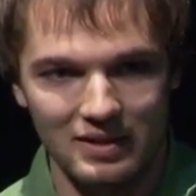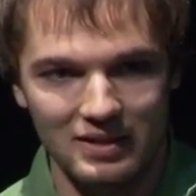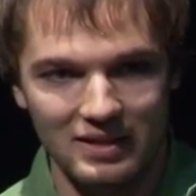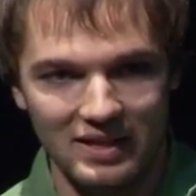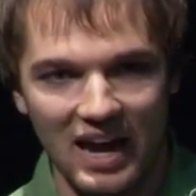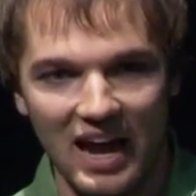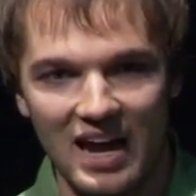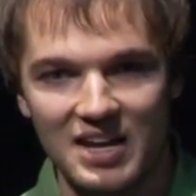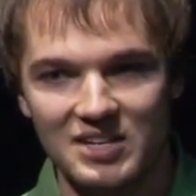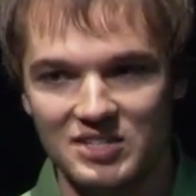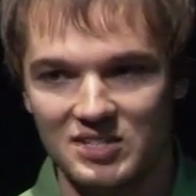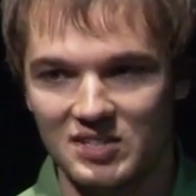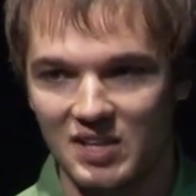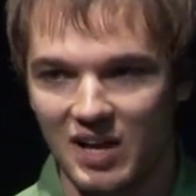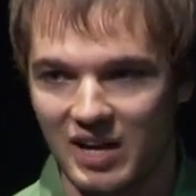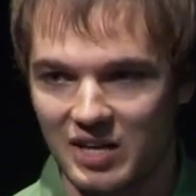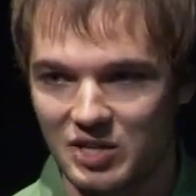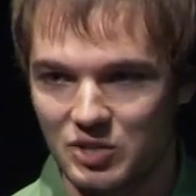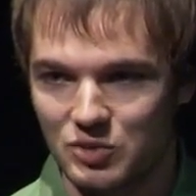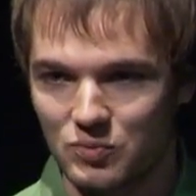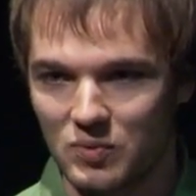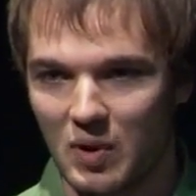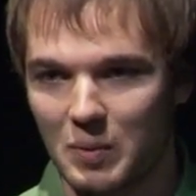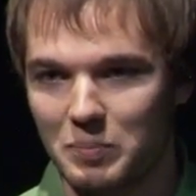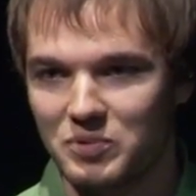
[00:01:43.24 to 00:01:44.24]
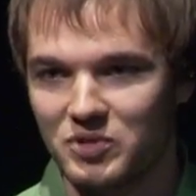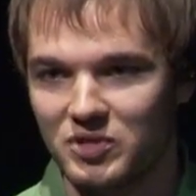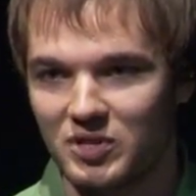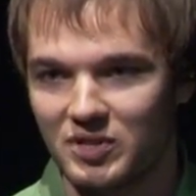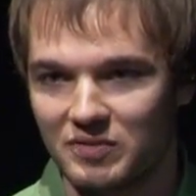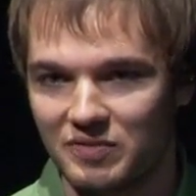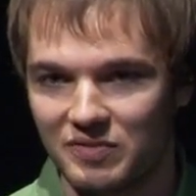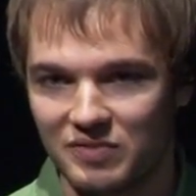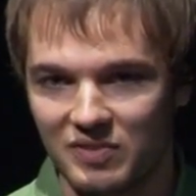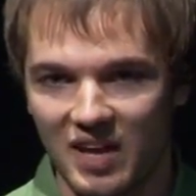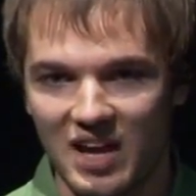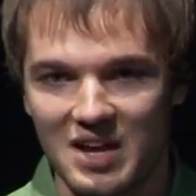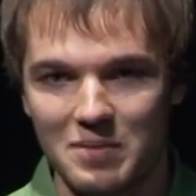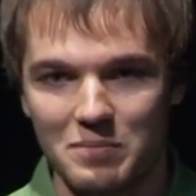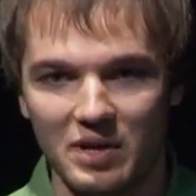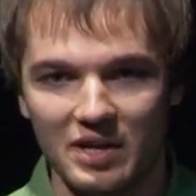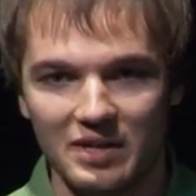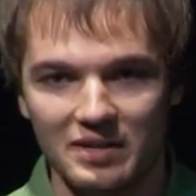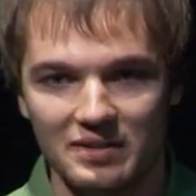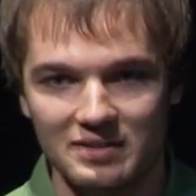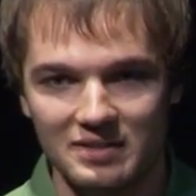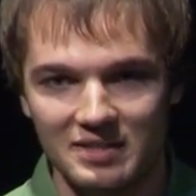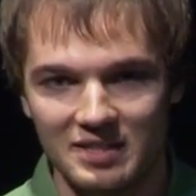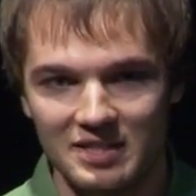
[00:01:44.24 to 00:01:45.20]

Gas lines ruptured, flaming,